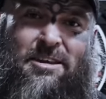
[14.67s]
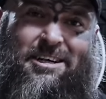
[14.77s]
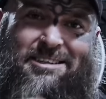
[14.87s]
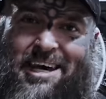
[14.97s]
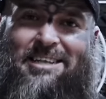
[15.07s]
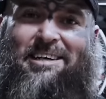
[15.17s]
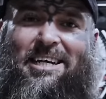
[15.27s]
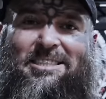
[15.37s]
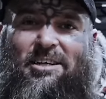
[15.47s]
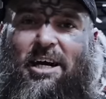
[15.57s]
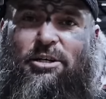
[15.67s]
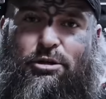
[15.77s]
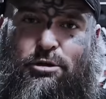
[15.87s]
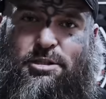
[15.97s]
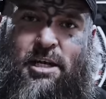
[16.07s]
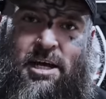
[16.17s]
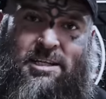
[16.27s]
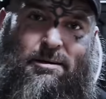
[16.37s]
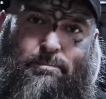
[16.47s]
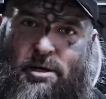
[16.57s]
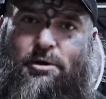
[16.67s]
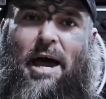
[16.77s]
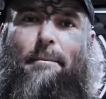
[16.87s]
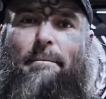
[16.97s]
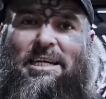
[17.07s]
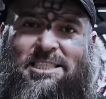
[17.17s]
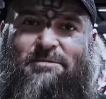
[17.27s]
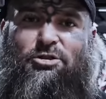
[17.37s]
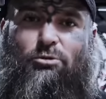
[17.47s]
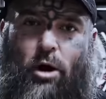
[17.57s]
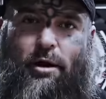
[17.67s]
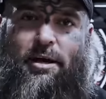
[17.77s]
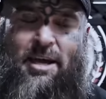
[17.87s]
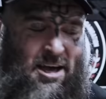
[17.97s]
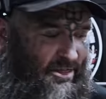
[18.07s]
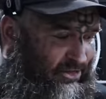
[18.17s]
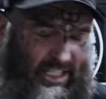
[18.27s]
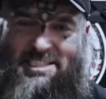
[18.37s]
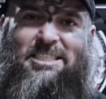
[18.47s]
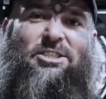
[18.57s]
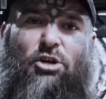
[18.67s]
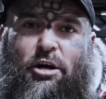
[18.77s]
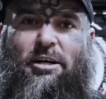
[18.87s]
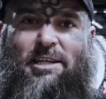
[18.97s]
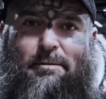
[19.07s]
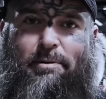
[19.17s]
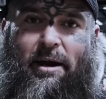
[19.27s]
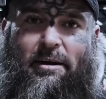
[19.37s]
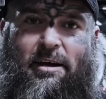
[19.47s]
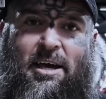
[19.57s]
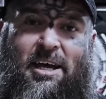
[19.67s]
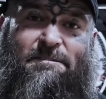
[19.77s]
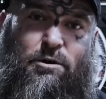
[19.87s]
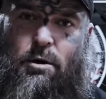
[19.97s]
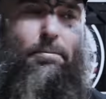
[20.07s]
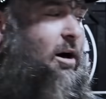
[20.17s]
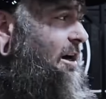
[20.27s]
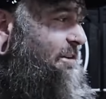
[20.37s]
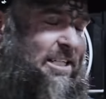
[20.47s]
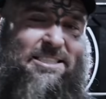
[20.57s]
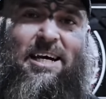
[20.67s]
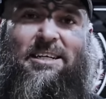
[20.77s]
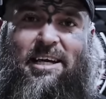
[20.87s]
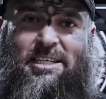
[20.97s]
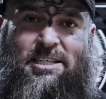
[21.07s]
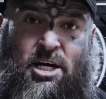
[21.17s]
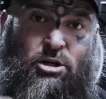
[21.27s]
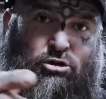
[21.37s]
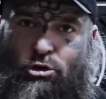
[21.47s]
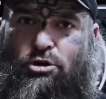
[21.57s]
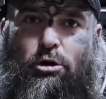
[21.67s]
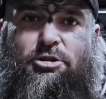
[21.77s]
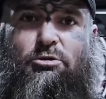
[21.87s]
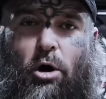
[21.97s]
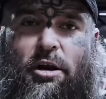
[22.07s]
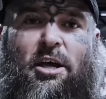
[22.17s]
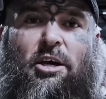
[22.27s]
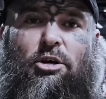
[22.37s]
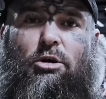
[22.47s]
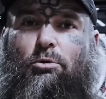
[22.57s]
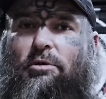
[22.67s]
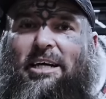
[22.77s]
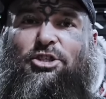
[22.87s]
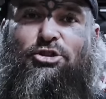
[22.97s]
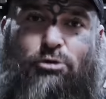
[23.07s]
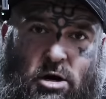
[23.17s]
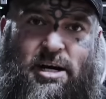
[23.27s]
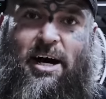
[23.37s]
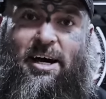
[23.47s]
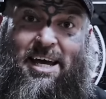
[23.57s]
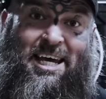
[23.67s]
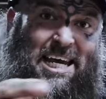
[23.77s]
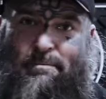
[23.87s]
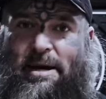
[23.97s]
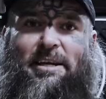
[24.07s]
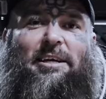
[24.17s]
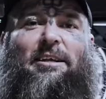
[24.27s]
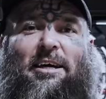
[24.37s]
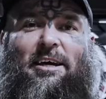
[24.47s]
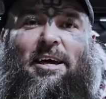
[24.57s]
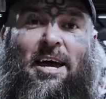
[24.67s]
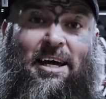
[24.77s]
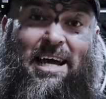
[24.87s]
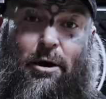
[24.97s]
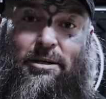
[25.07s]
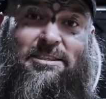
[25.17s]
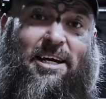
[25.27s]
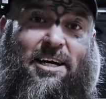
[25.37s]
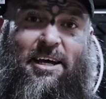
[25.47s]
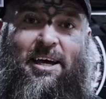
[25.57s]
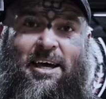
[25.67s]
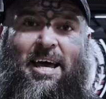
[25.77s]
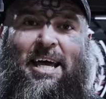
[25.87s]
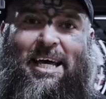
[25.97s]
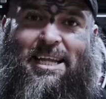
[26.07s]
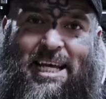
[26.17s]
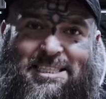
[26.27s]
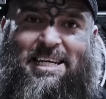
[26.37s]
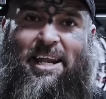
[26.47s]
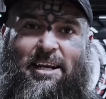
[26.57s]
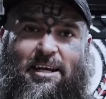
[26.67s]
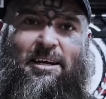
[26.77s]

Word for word: the techniques that I used to build a massive squat. This is not clickbait. If you apply these techniques to your squat, you will get stronger immediately, guaranteed. Let's get it.